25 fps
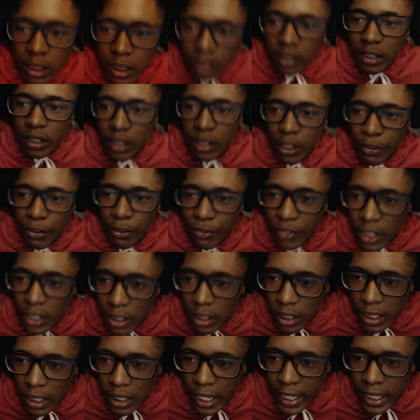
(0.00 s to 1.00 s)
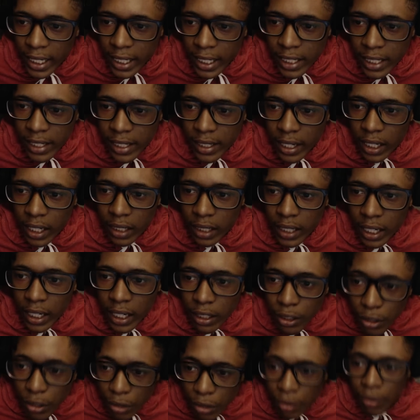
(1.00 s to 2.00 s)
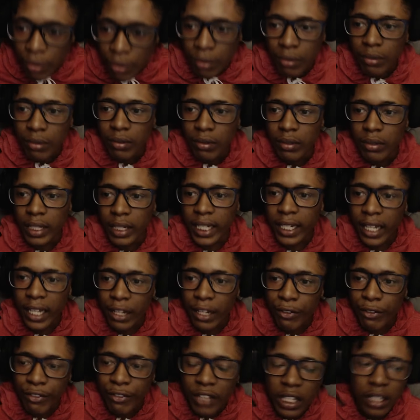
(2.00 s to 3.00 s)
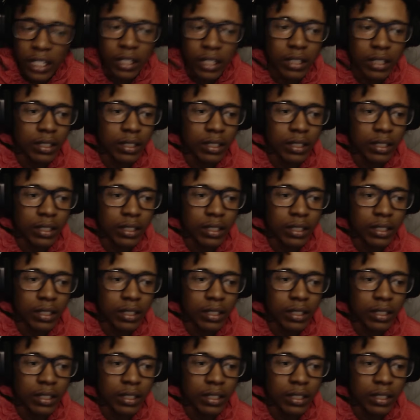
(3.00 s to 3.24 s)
Your feet look like they stink. They do. Nigga, they feet.